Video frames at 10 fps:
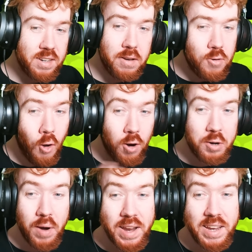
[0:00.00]
Not
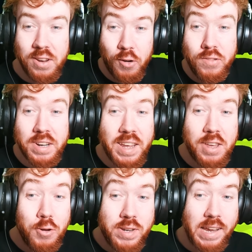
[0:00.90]
great. You're not even going to
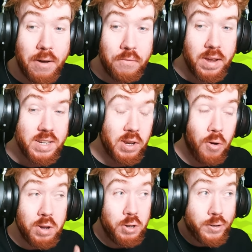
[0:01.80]
get use out of it. So the
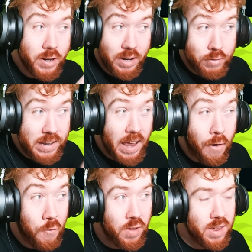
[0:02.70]
only use you're going to really get
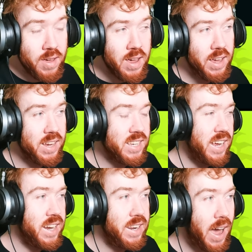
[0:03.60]
out of it is
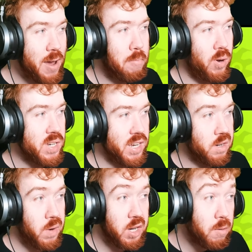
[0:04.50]
in Knighthood
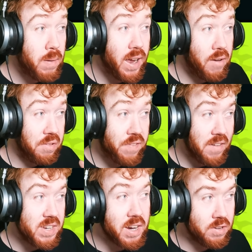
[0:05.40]
bosses, where you apply it every
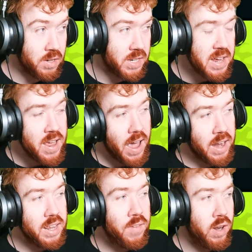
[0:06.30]
5 seconds.
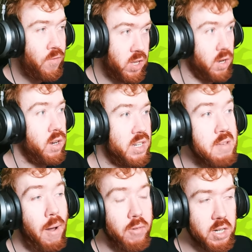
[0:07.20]
And even if the
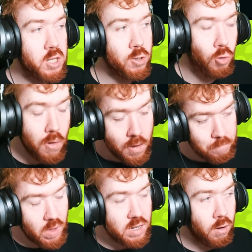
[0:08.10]
debuff is short,
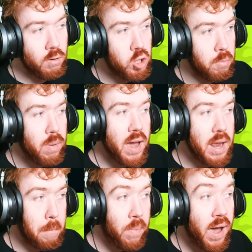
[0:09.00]
as long as you apply
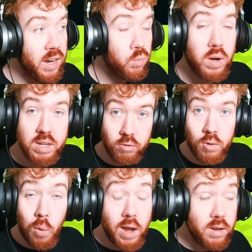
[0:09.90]
that bind when it's
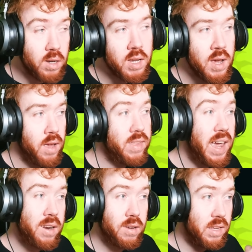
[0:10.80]
required,
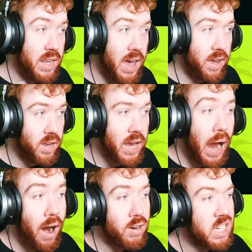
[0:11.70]
then yeah, the
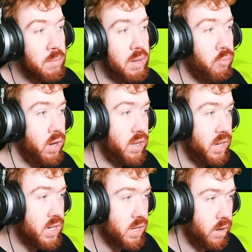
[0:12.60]
character's going to be pretty
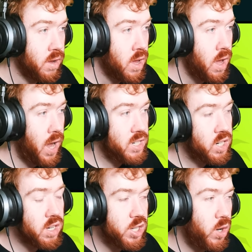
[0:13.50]
decent.
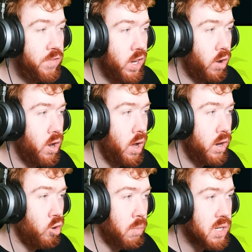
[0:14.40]
She doesn't do anything on
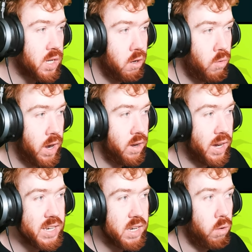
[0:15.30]
a normal skill. And then,
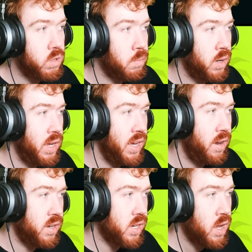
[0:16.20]
like I said, the ultimate
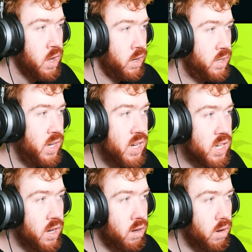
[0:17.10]
is
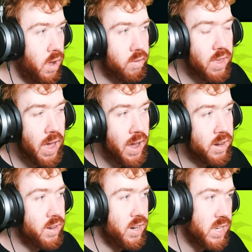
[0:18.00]
decent
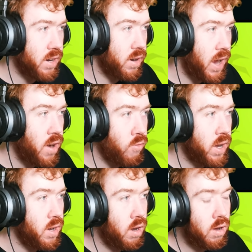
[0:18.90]
attack. It's like kind of
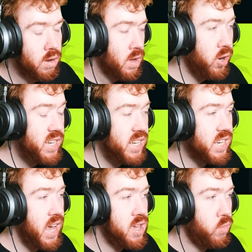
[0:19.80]
regular, pretty
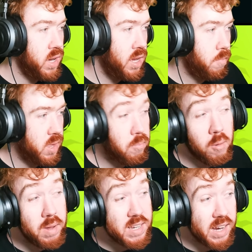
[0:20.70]
decent AoE. But the
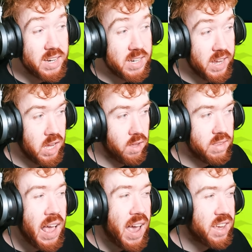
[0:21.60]
problem is, like I just say, her
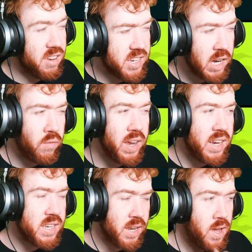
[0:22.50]
attack herself
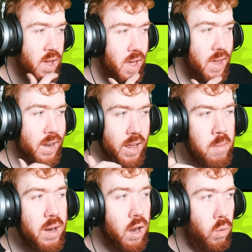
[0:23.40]
is a
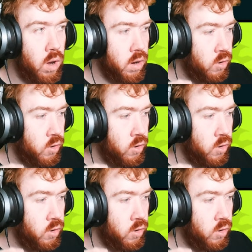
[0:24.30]
little bit lower.